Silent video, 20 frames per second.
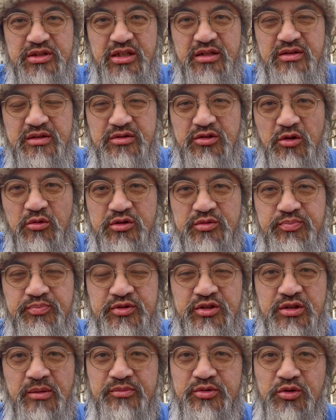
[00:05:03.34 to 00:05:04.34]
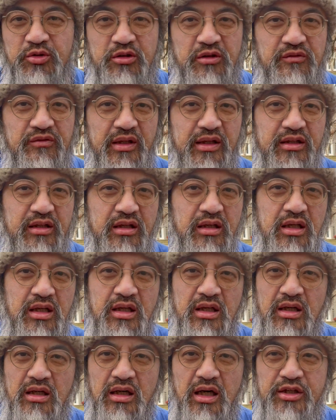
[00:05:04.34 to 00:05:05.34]
just some sort of like
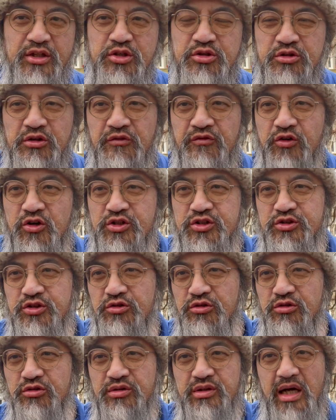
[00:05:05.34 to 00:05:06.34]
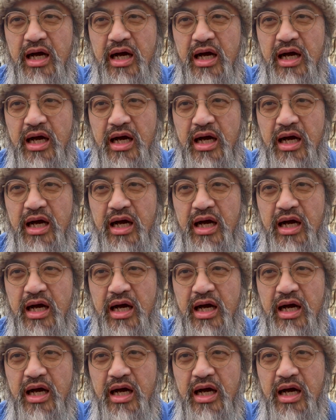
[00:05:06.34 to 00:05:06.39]
a universal